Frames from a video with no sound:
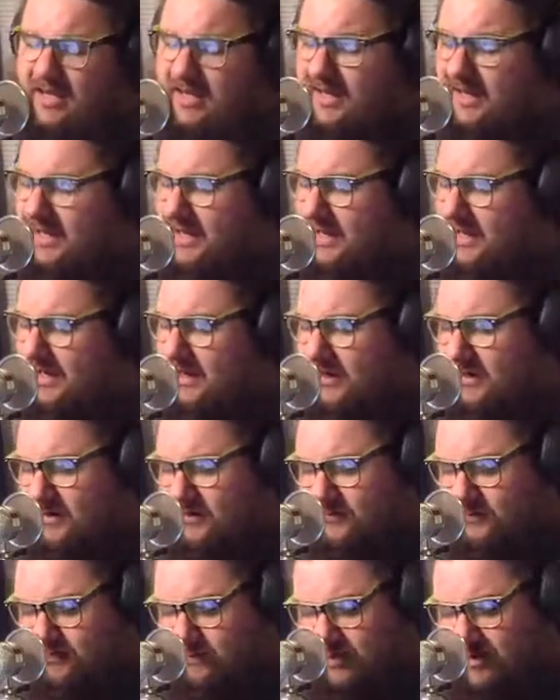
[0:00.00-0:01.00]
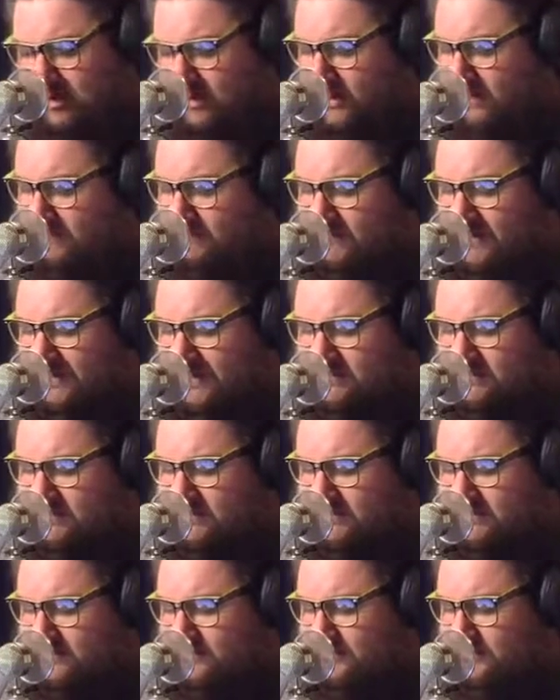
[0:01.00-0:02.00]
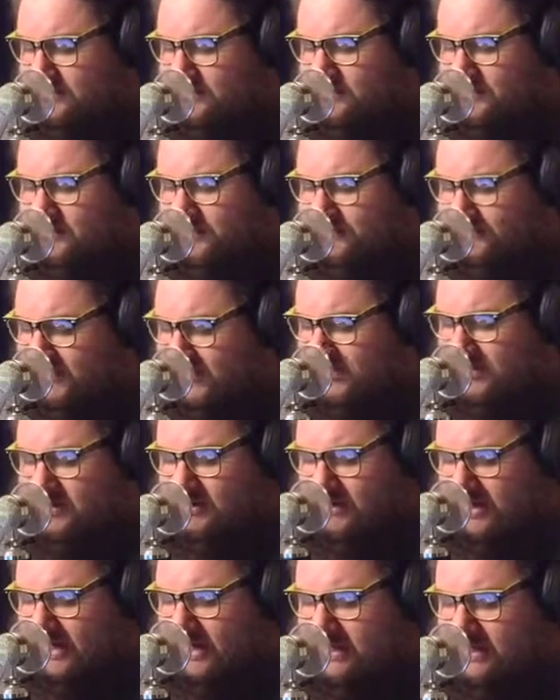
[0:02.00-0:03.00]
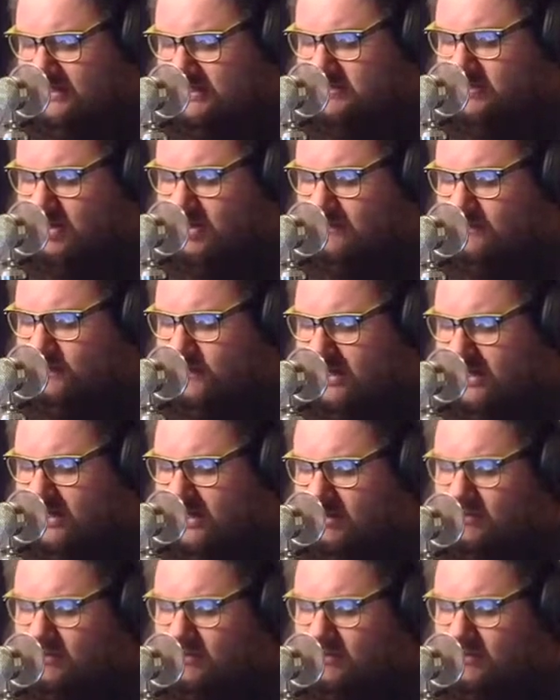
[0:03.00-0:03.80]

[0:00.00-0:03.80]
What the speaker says: We're going to invest in some video editing software,